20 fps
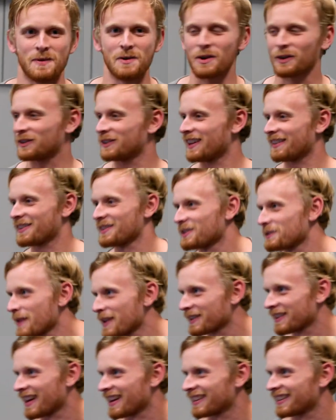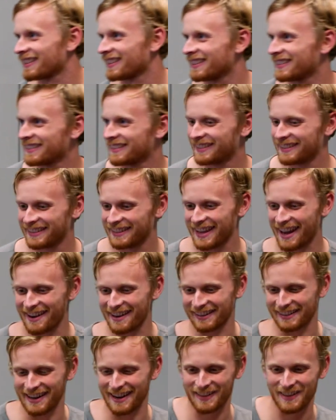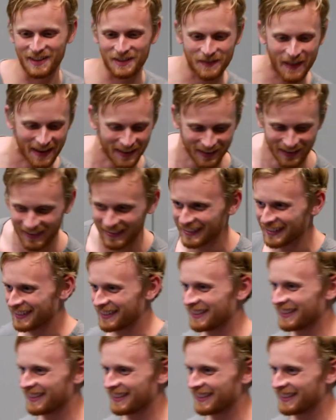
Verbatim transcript: in the books. Nothing spectacular. Gary's nothing special.